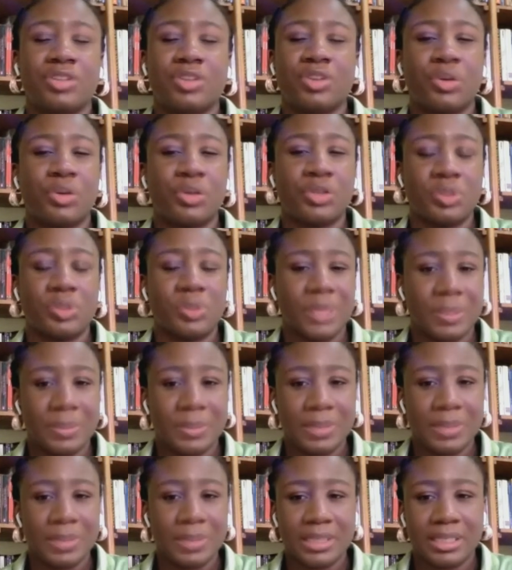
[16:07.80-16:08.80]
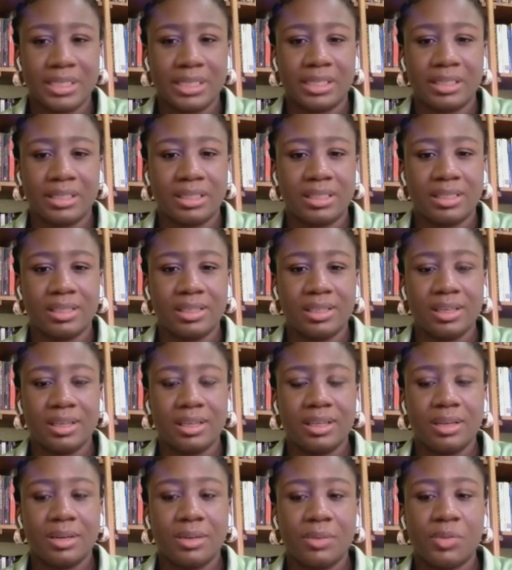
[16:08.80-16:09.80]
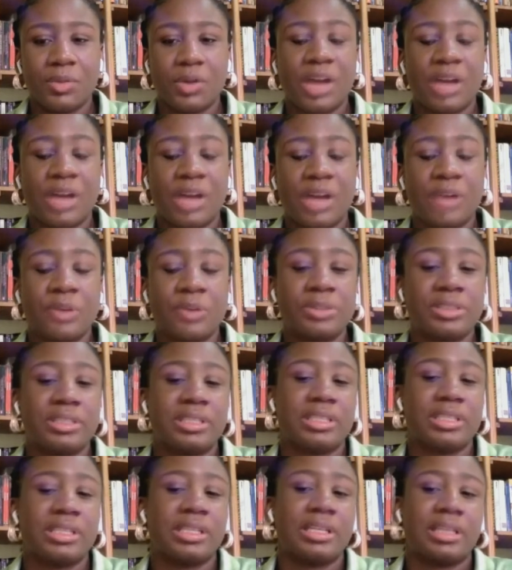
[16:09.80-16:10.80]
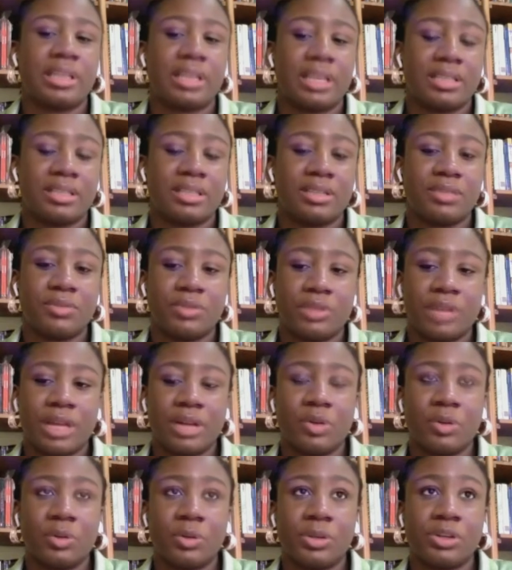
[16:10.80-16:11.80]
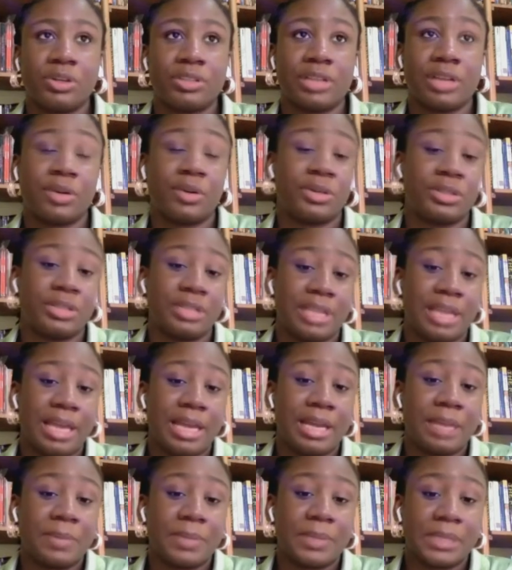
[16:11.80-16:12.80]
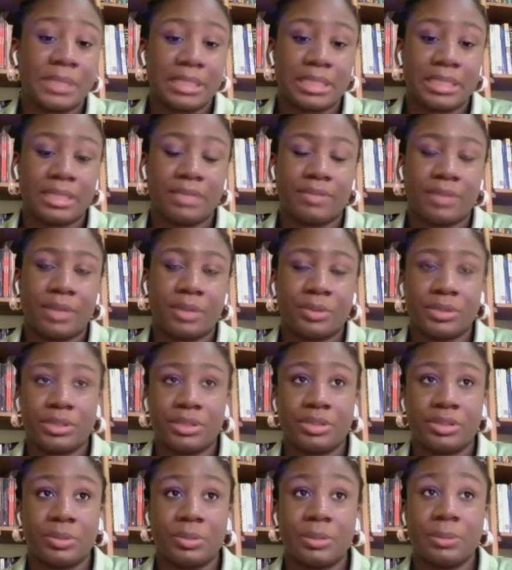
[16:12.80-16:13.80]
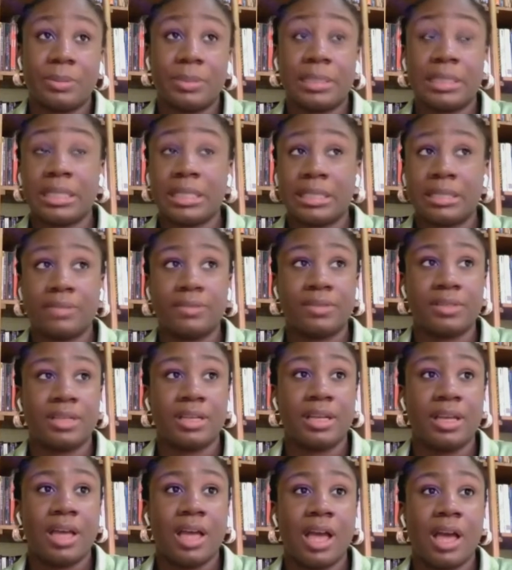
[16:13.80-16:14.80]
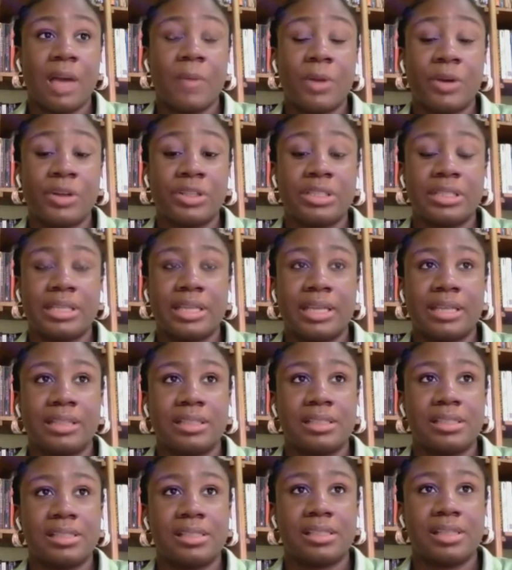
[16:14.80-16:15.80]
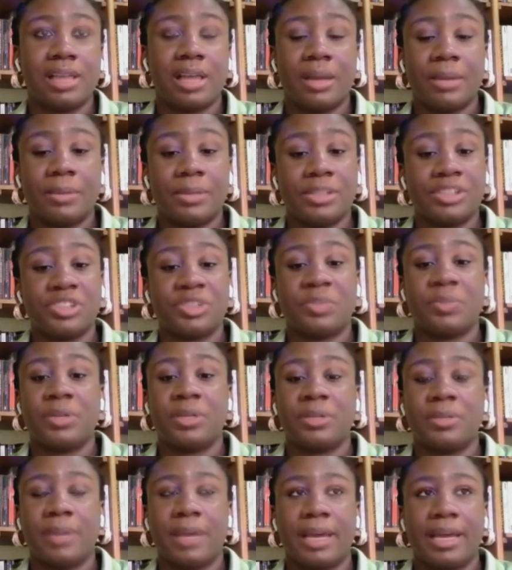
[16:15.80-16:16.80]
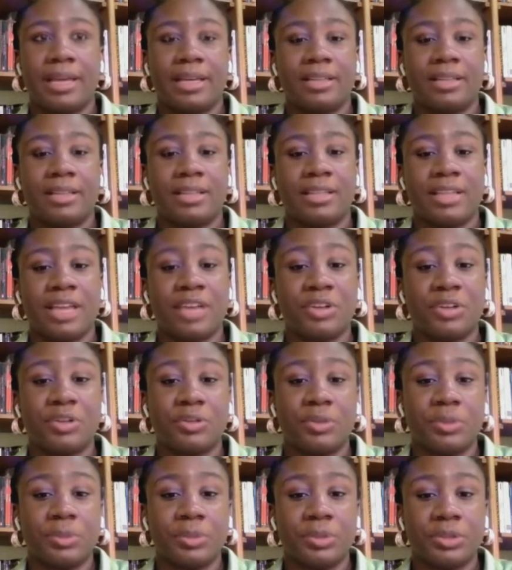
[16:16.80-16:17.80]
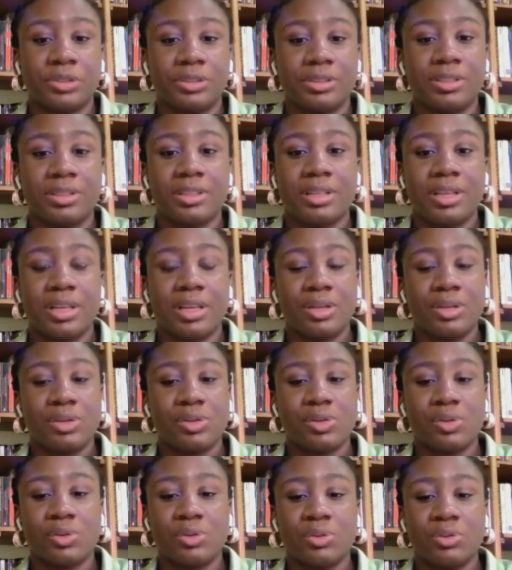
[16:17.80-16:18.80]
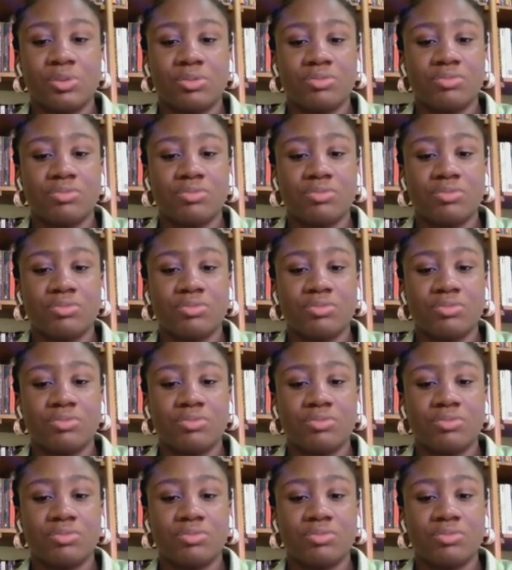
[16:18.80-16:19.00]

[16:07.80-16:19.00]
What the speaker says: it's not going to be immediate. But I don't see it lasting for that long, because according to the NNPC, if their word is to be believed, we're going to get a shipment by the end of the month. So